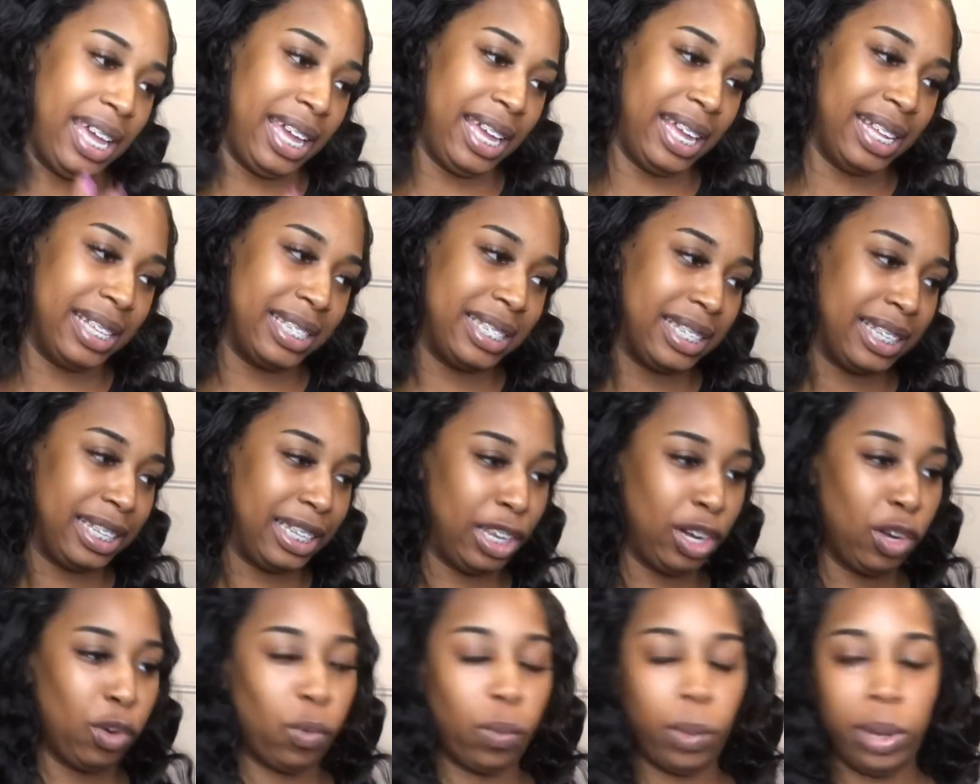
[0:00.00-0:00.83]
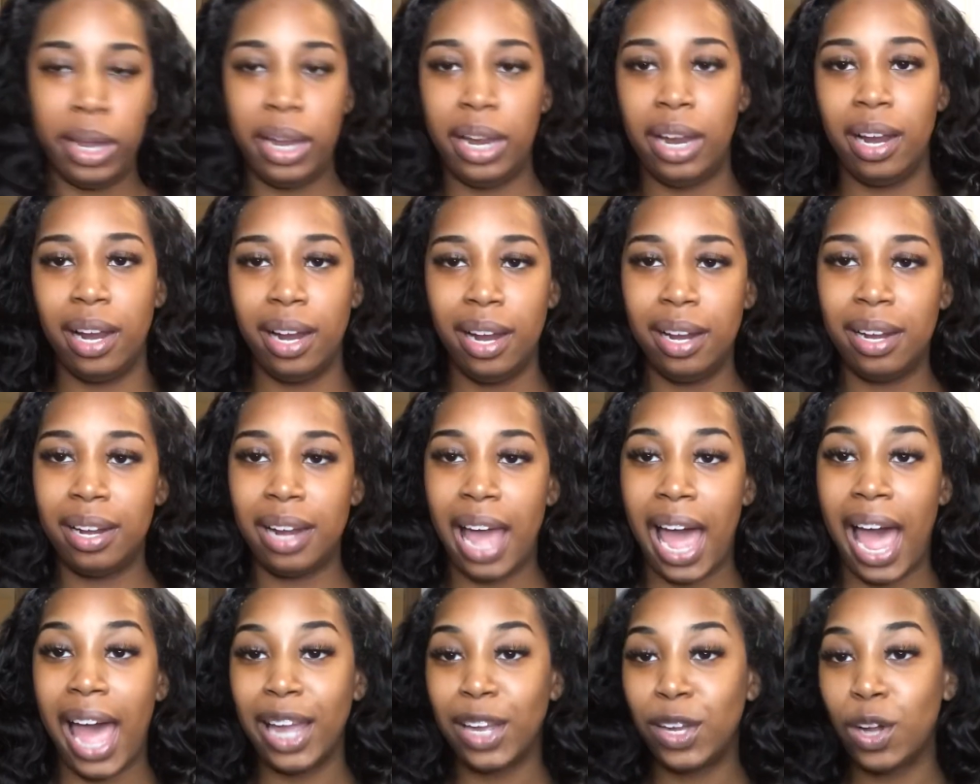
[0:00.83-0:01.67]
It's a little weird.
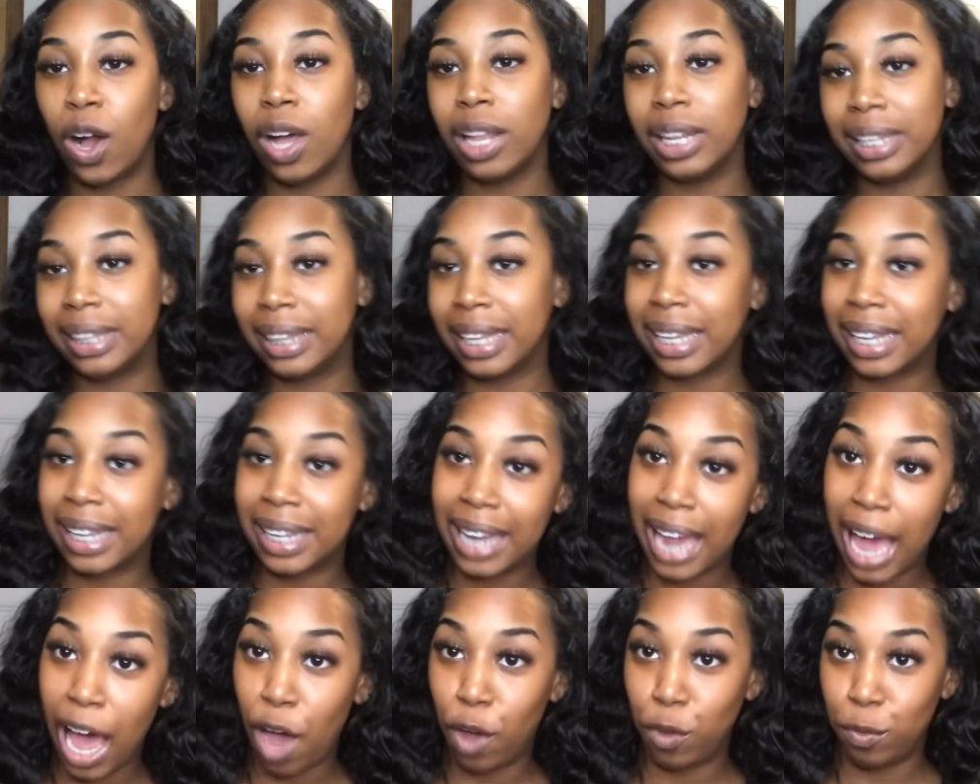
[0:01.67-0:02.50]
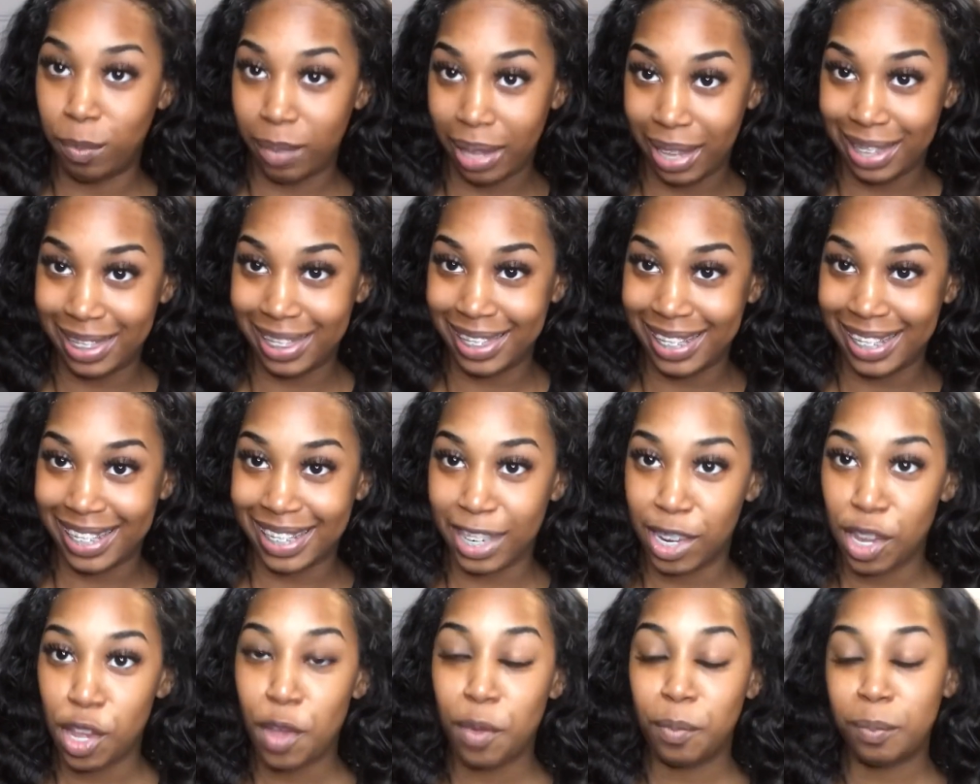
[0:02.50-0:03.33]
I call it the clown method
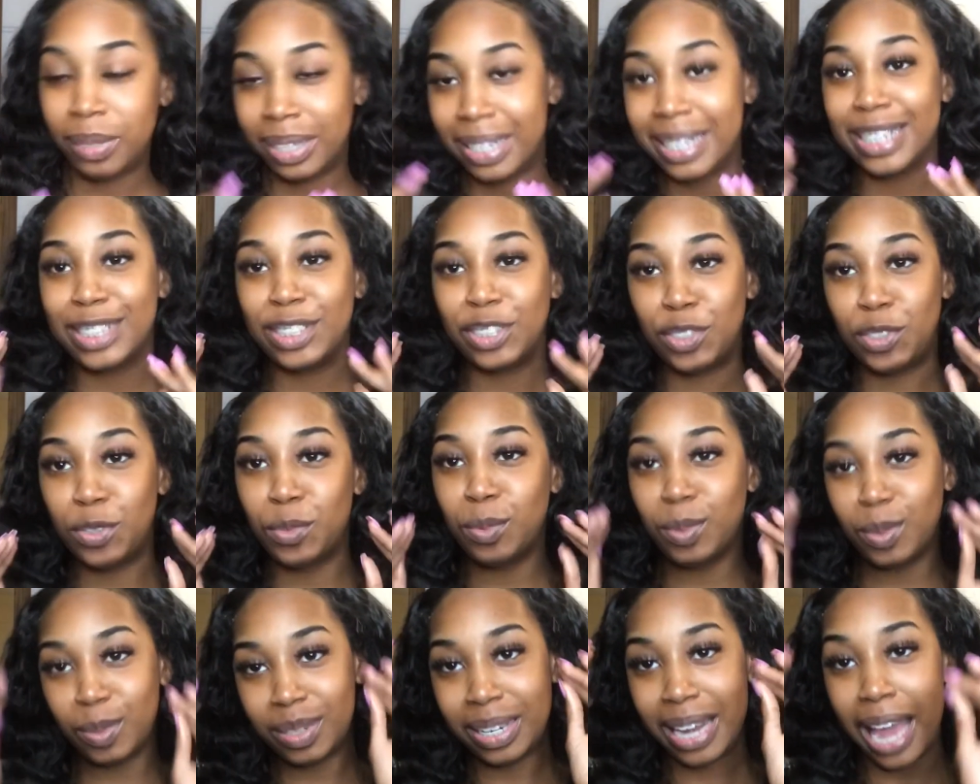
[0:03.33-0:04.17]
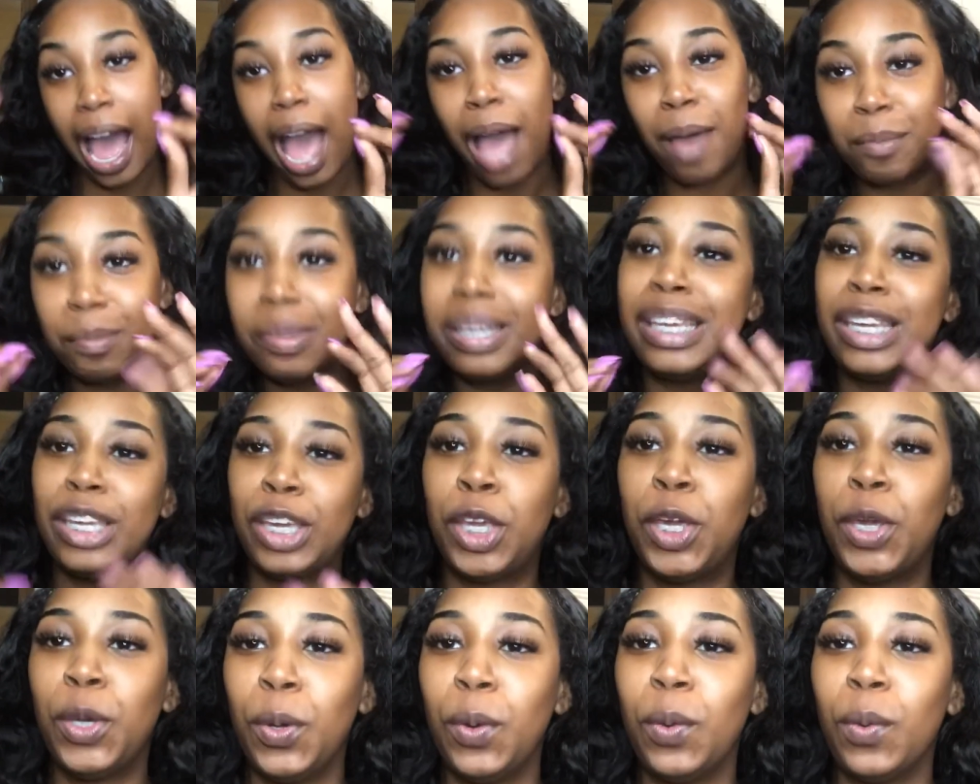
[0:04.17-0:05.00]
because you will not be
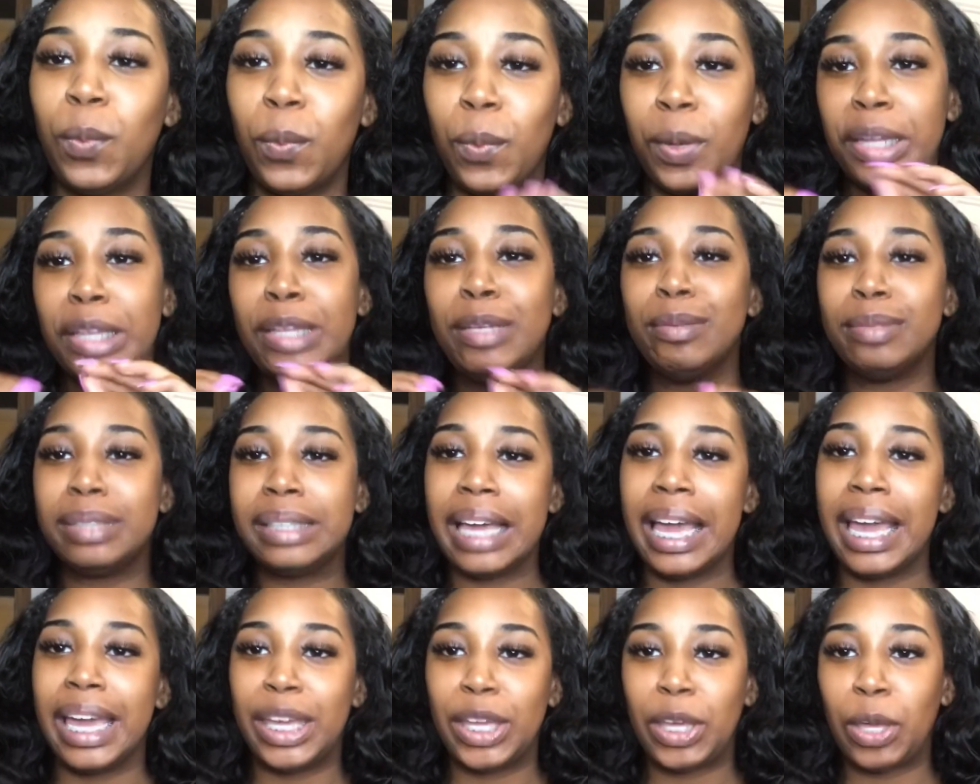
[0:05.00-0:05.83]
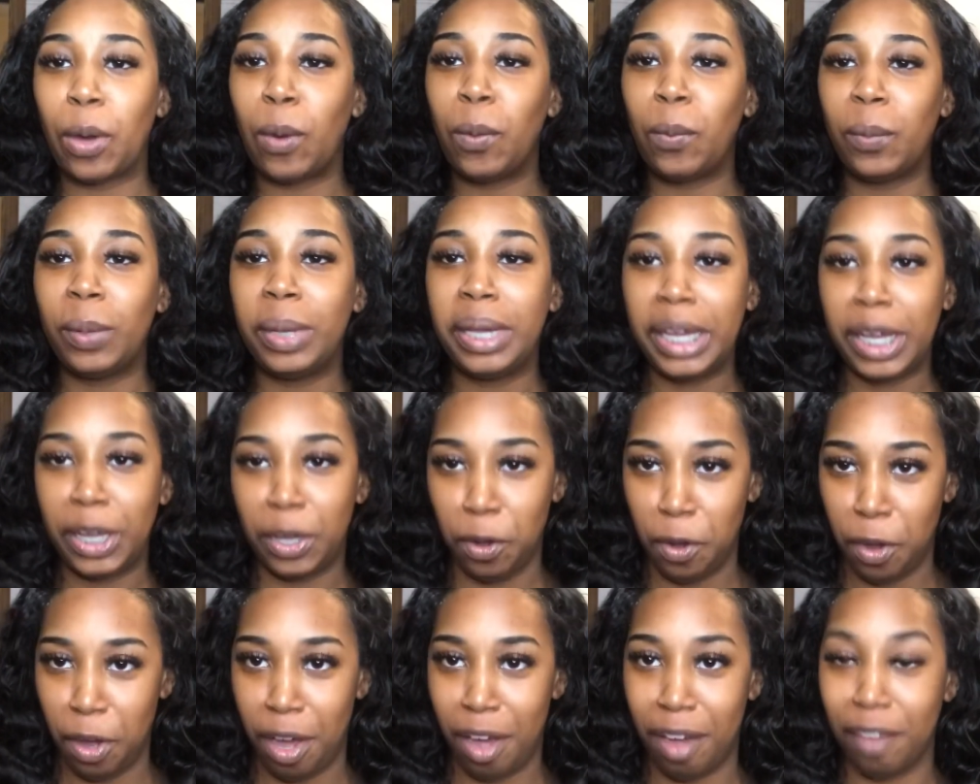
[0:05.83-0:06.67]
cute when you take your wig
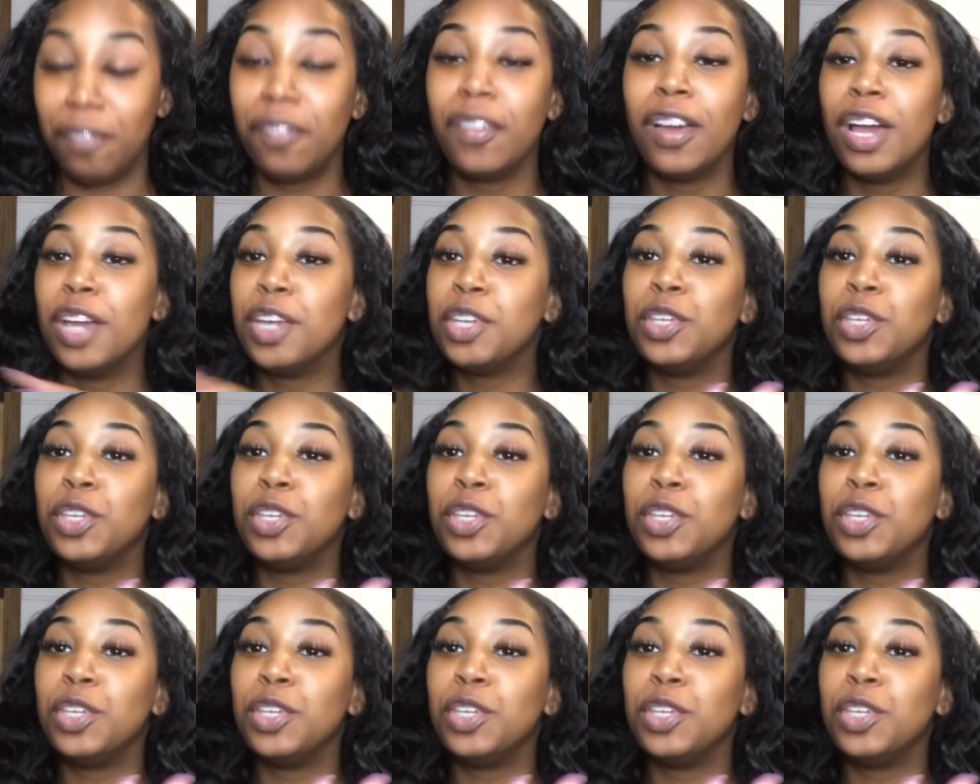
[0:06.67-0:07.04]
off.